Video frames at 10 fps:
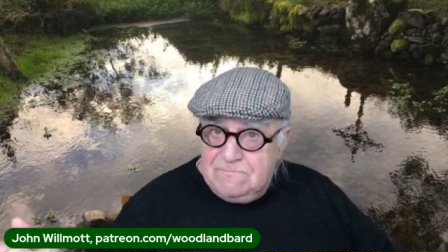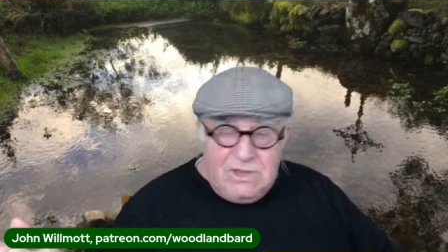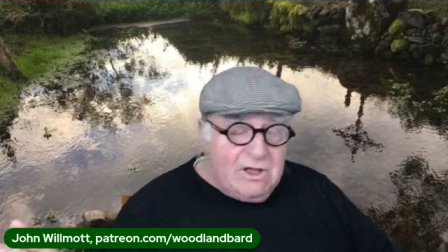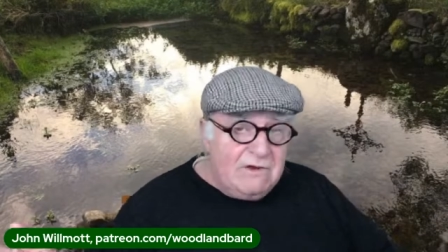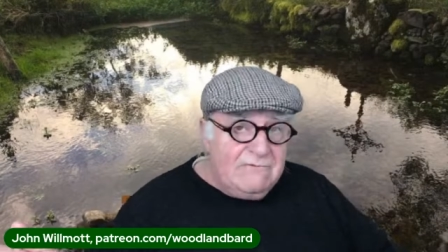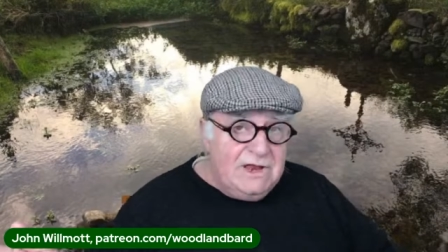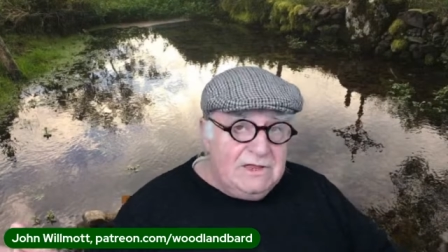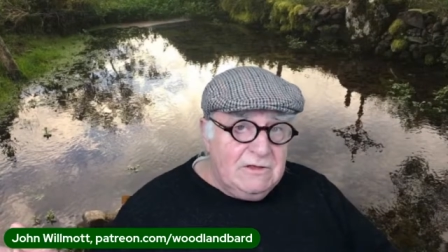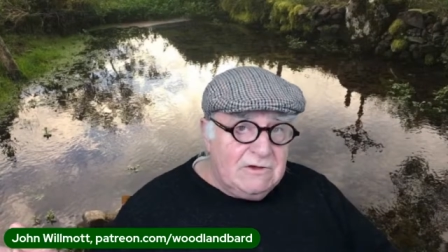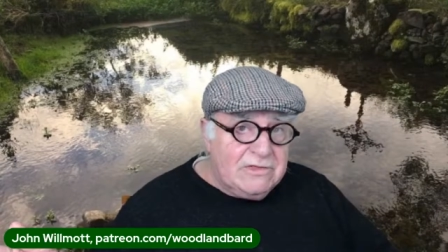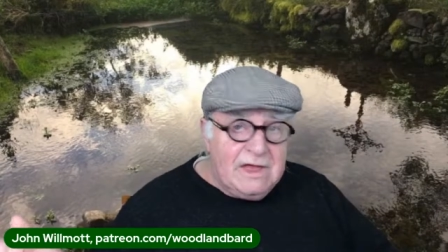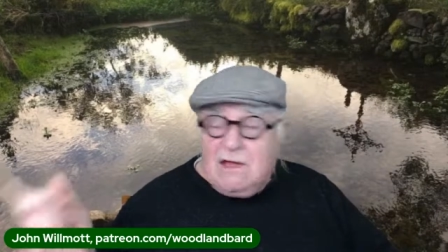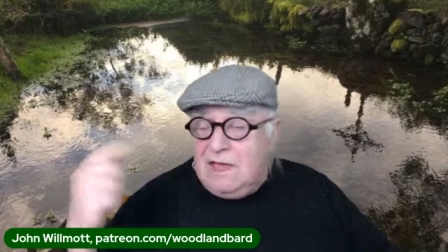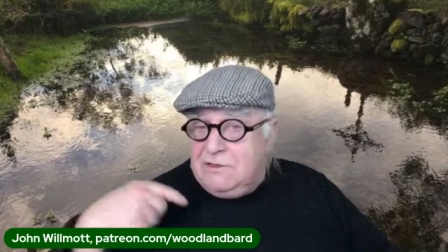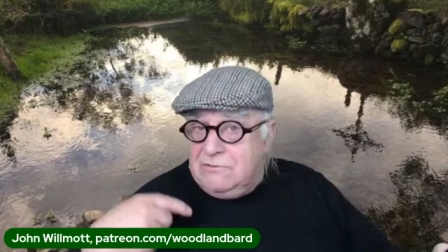They can't really knock
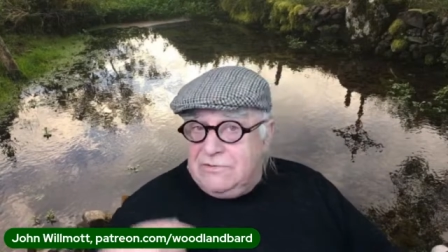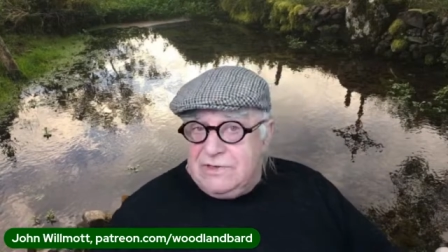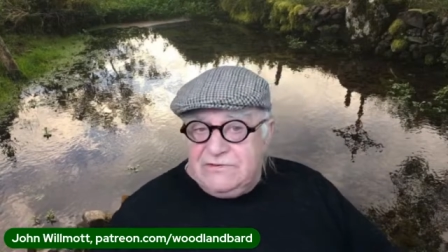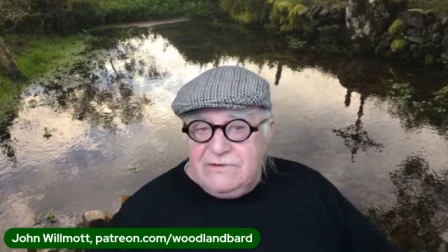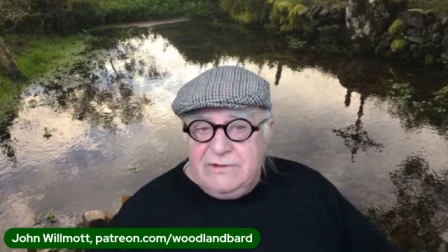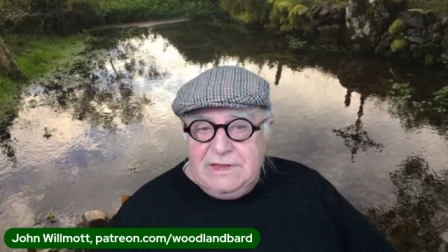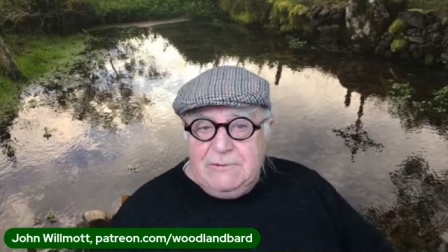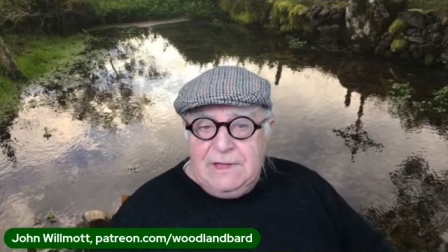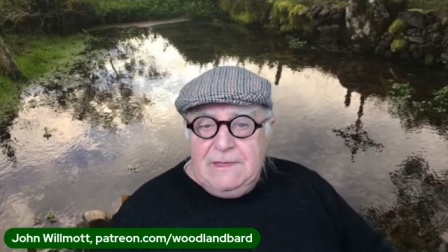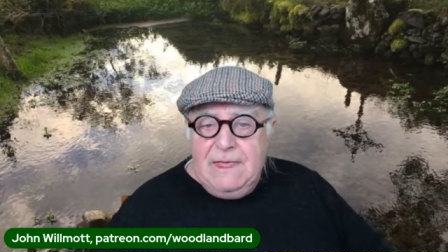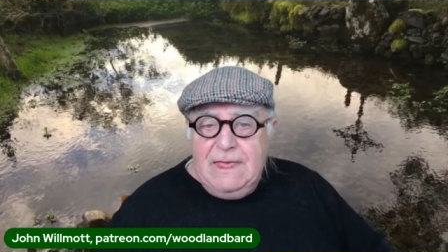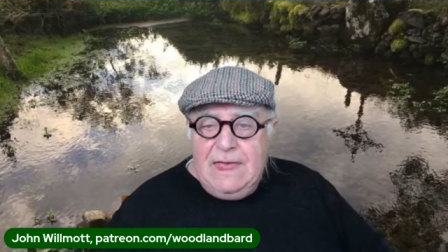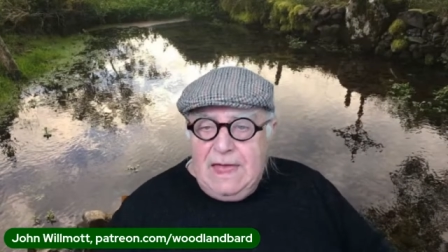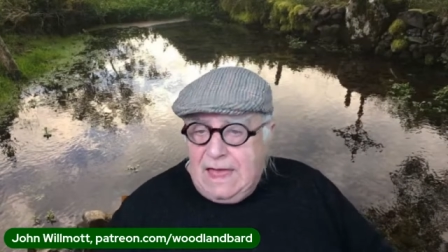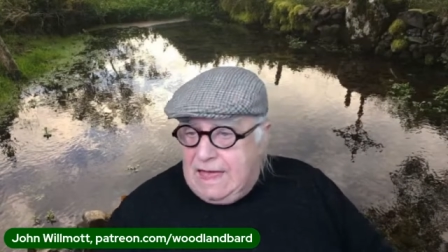that. I don't think so anyway.
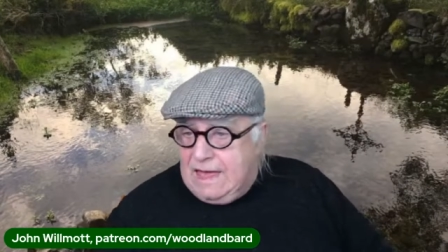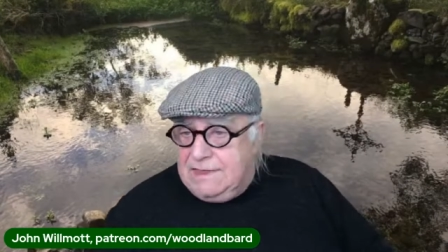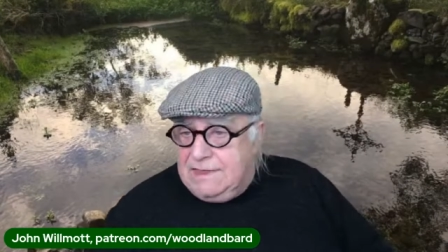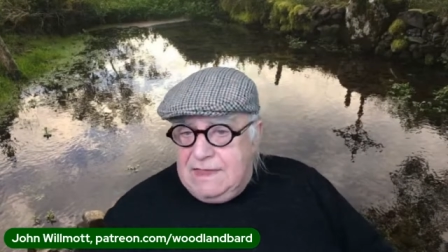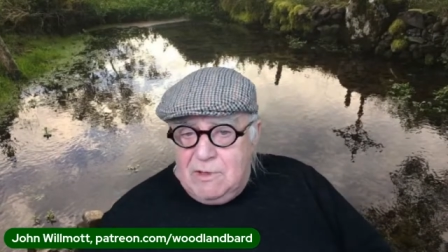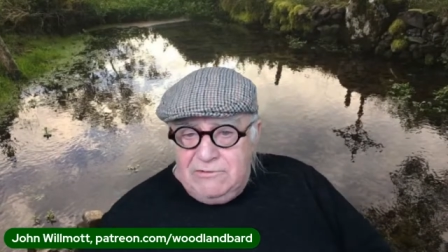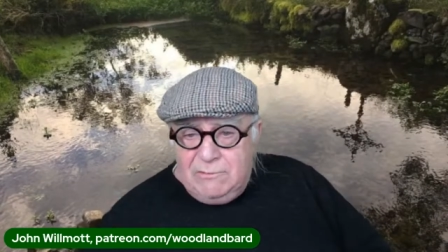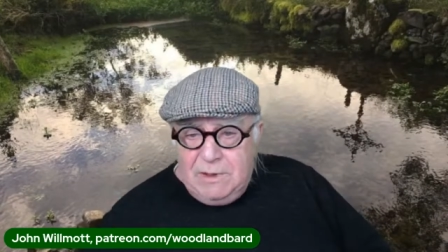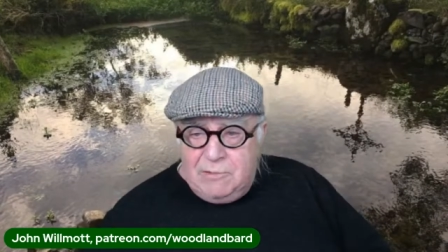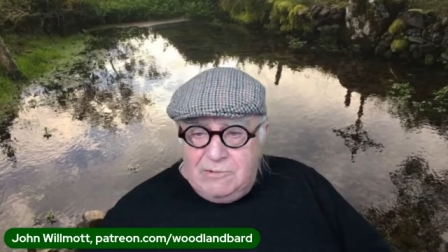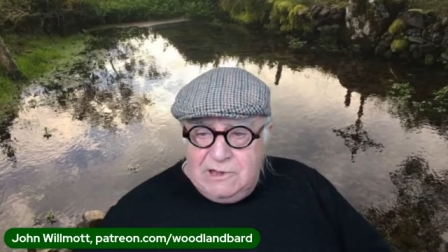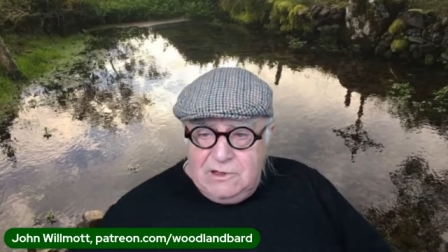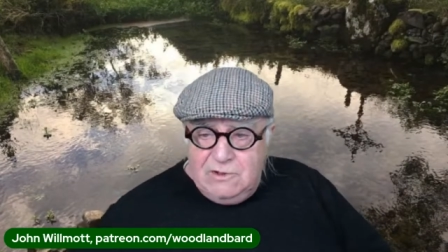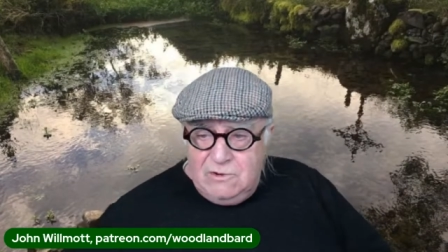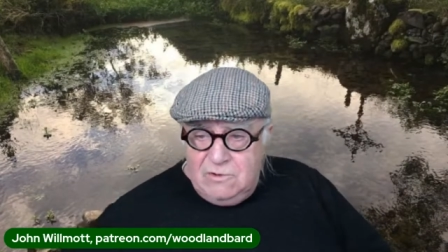Uh, now, most people
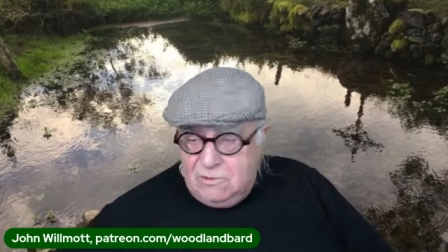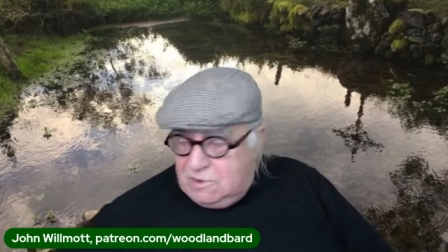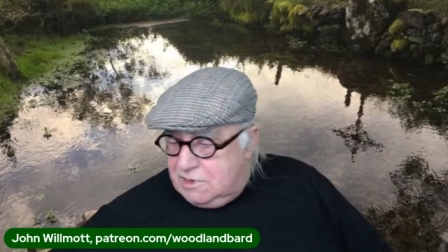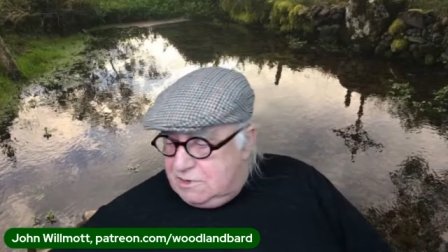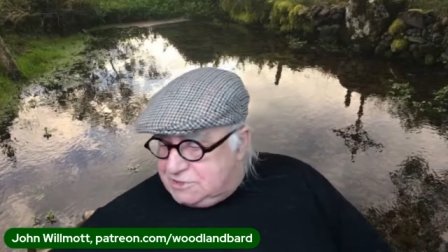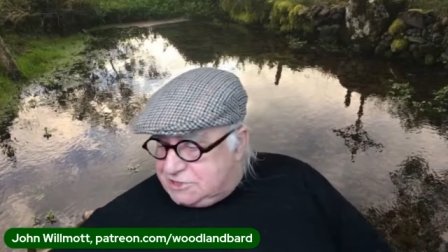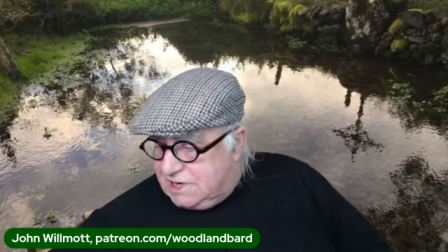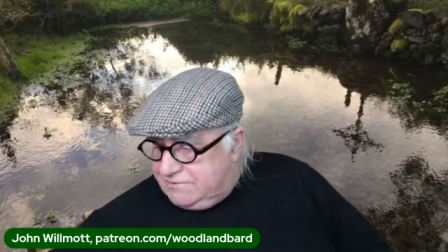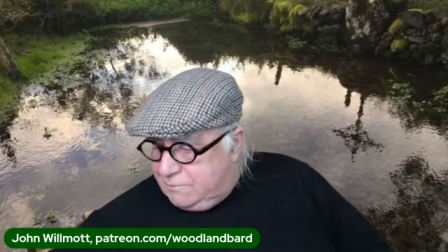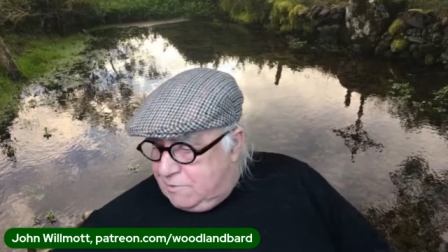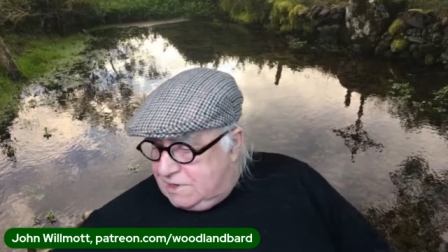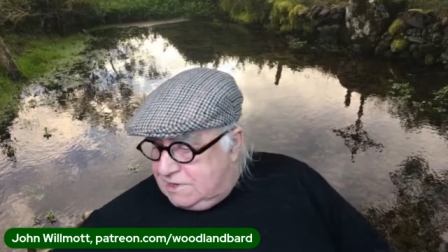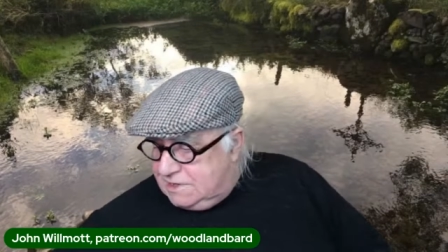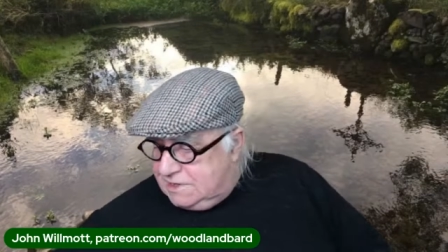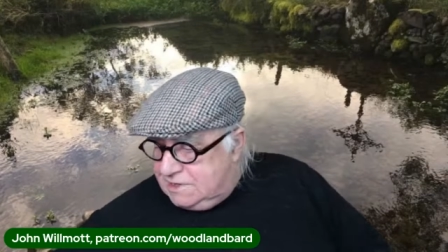know uh, the Chalice
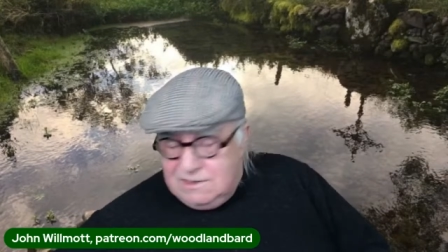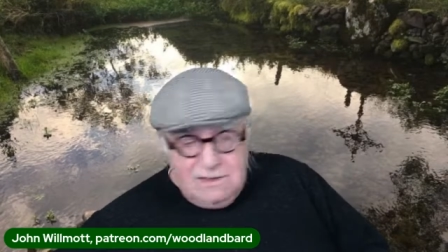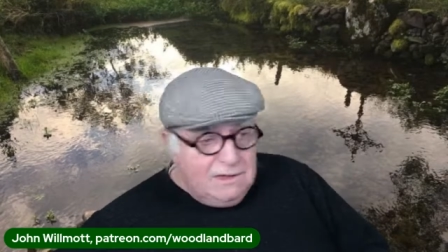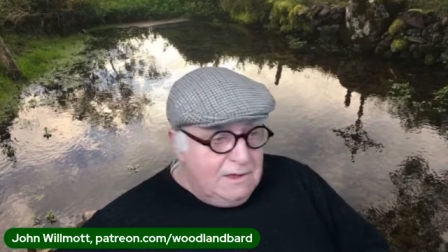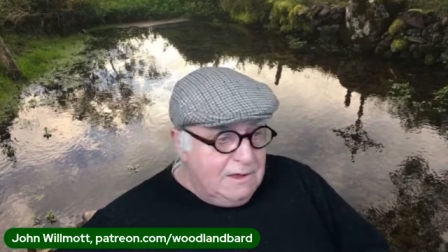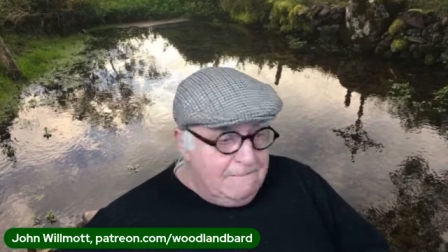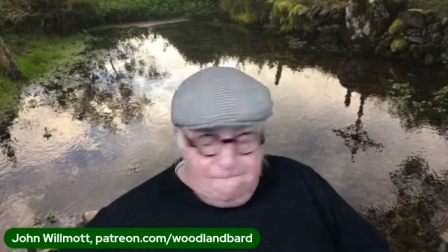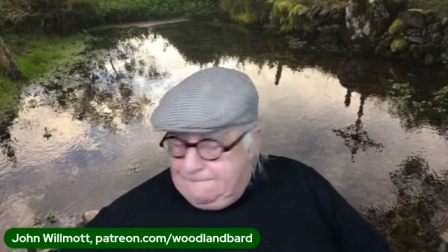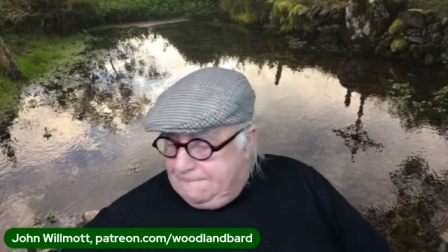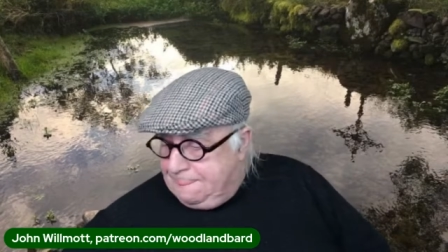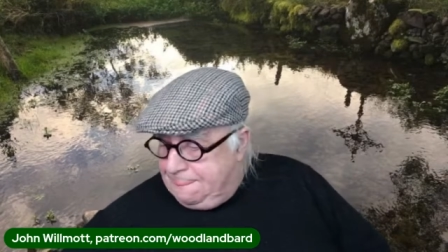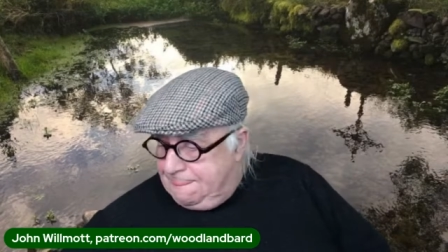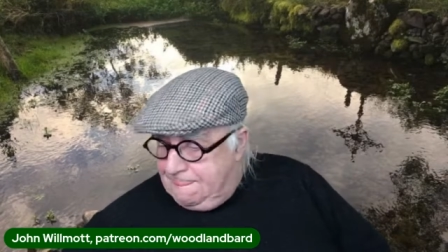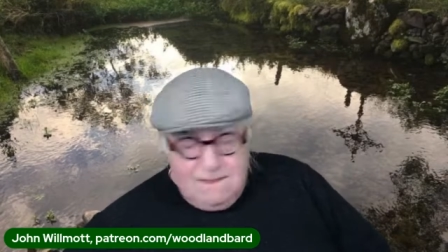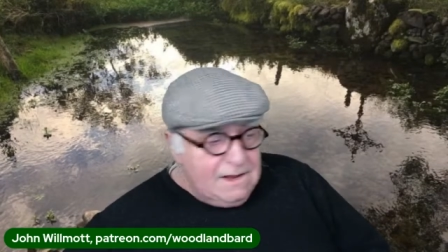Well in um,
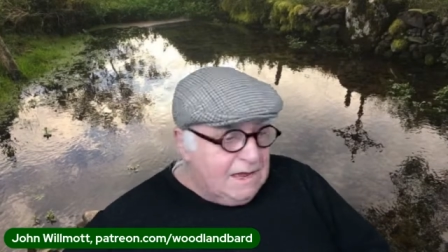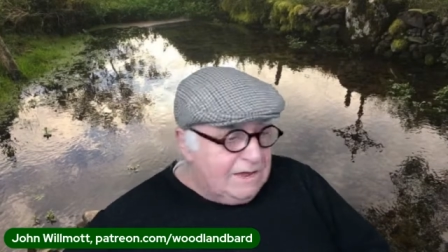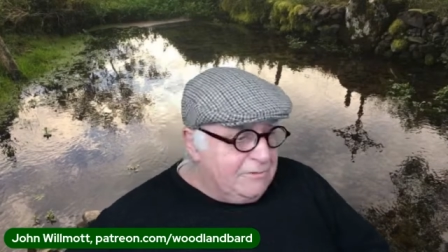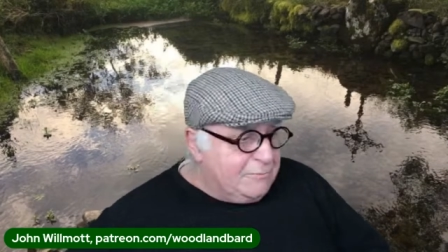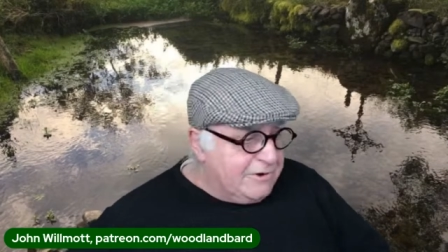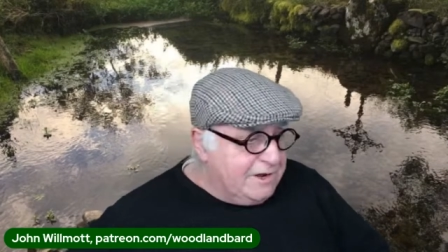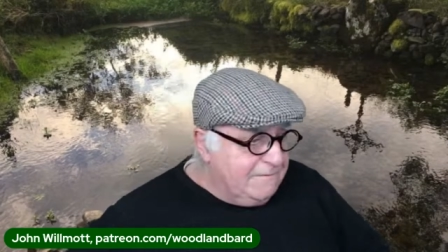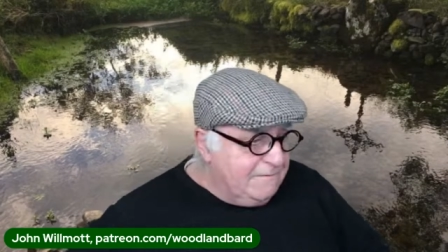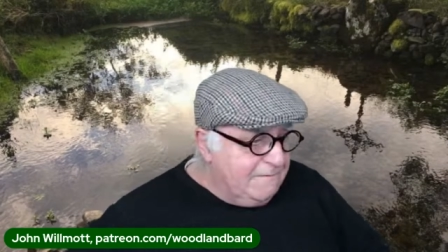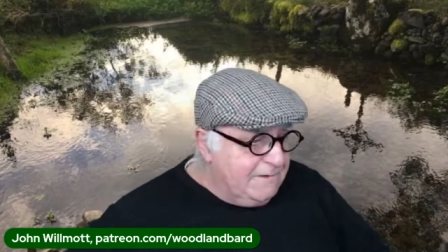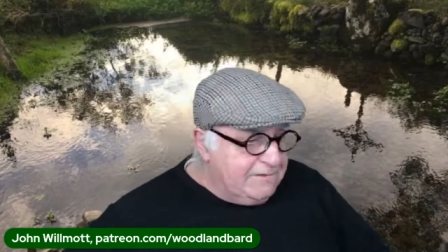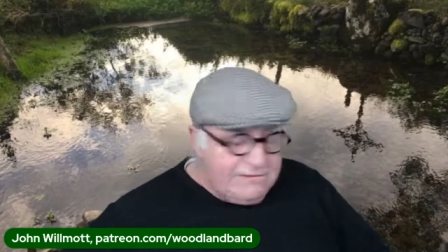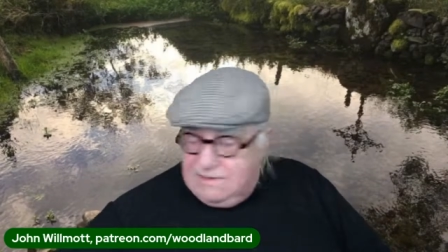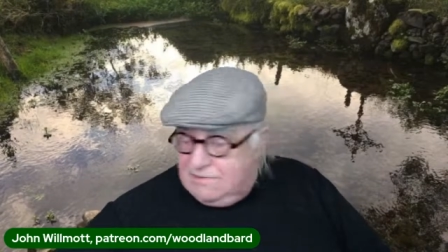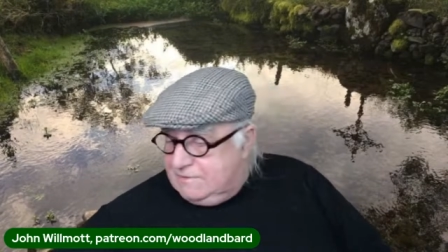Glastonbury.
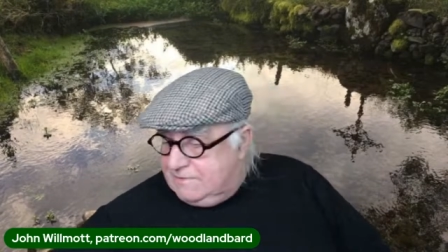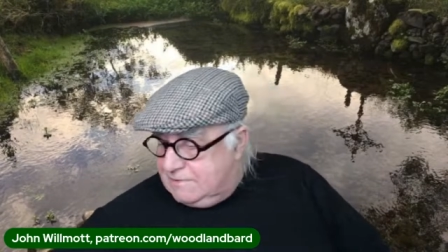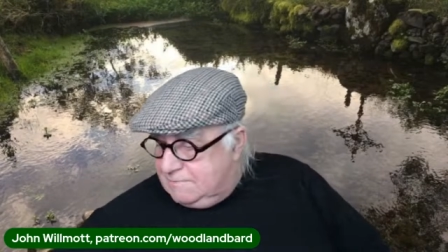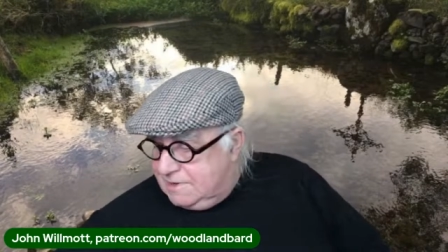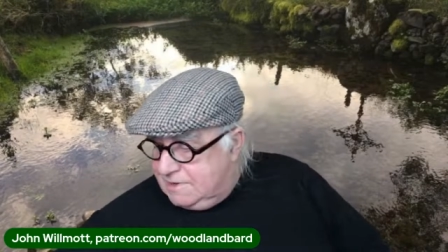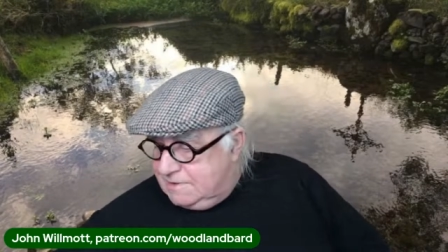Let's get that up.